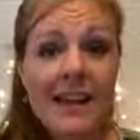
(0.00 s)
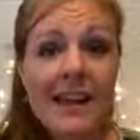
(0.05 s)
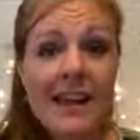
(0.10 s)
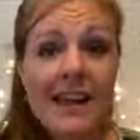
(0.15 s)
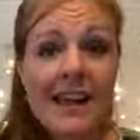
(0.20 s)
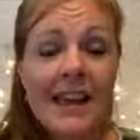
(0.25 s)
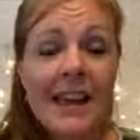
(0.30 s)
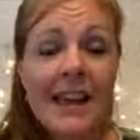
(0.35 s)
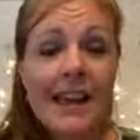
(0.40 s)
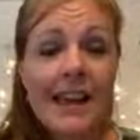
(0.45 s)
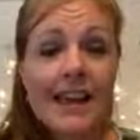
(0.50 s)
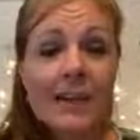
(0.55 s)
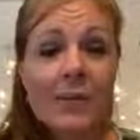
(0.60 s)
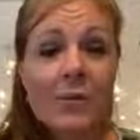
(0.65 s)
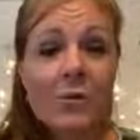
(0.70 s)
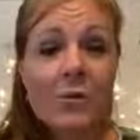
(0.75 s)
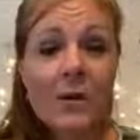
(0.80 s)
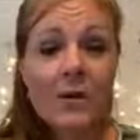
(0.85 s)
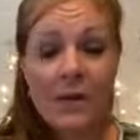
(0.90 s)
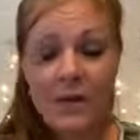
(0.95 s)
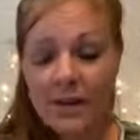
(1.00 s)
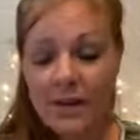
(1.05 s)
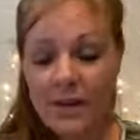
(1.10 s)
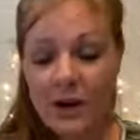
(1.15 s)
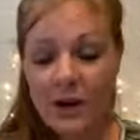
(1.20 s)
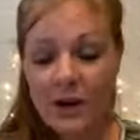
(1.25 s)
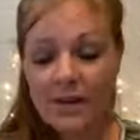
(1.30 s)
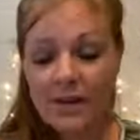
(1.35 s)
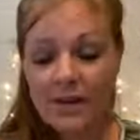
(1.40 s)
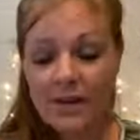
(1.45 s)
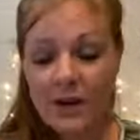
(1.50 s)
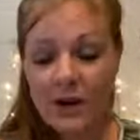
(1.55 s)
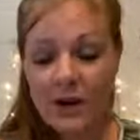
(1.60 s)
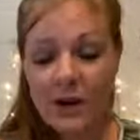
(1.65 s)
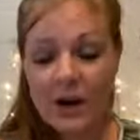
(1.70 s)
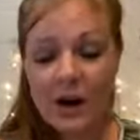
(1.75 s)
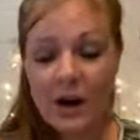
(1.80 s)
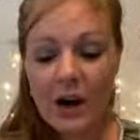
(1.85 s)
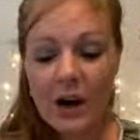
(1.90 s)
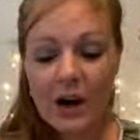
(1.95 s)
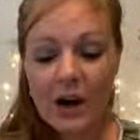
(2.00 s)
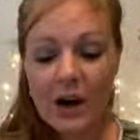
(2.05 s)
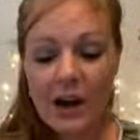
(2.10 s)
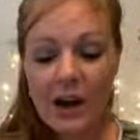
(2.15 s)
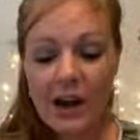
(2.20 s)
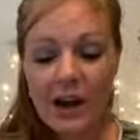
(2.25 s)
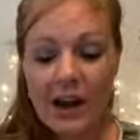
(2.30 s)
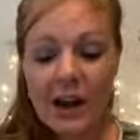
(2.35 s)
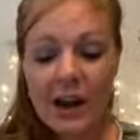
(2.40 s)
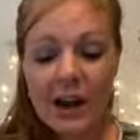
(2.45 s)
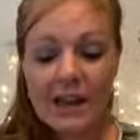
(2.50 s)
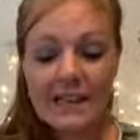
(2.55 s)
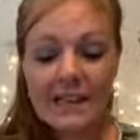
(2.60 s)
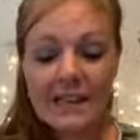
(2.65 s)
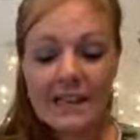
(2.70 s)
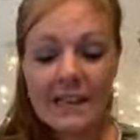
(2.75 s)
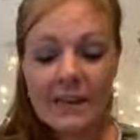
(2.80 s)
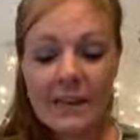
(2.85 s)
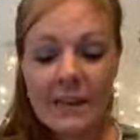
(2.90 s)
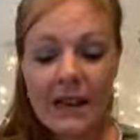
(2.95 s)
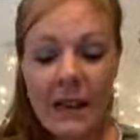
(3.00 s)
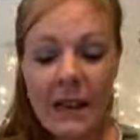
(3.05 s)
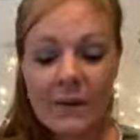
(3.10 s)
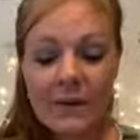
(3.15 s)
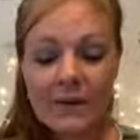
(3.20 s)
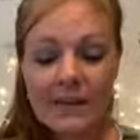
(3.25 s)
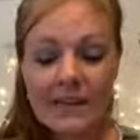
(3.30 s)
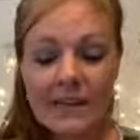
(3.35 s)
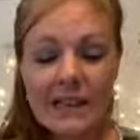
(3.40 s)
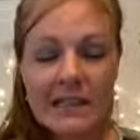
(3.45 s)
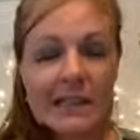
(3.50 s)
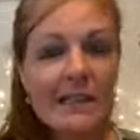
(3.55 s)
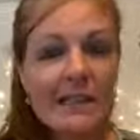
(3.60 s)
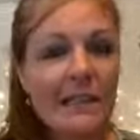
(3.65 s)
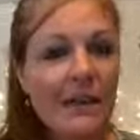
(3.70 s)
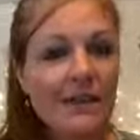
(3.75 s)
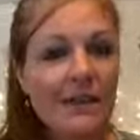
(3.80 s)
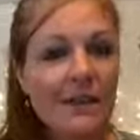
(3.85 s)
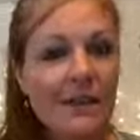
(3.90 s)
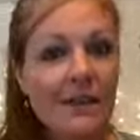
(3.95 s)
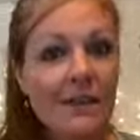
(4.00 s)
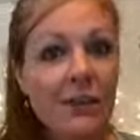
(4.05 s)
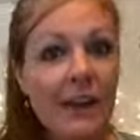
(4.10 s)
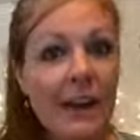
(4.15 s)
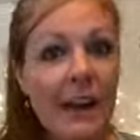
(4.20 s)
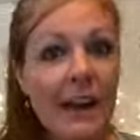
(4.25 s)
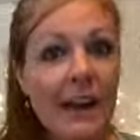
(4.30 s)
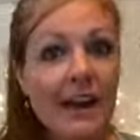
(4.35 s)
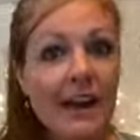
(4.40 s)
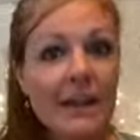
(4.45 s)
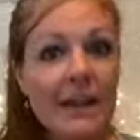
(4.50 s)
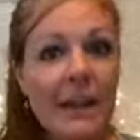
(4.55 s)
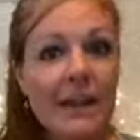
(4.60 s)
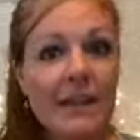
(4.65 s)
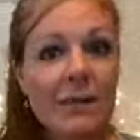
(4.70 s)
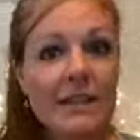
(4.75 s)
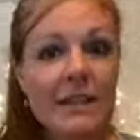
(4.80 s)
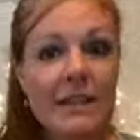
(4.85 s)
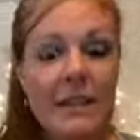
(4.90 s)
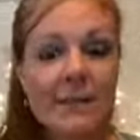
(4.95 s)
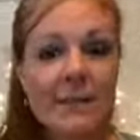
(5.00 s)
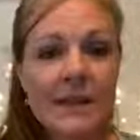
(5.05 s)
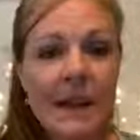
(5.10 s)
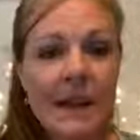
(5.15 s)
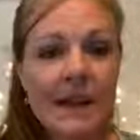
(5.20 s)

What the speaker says: And we were there for until I was in 7th grade. And we stepped out of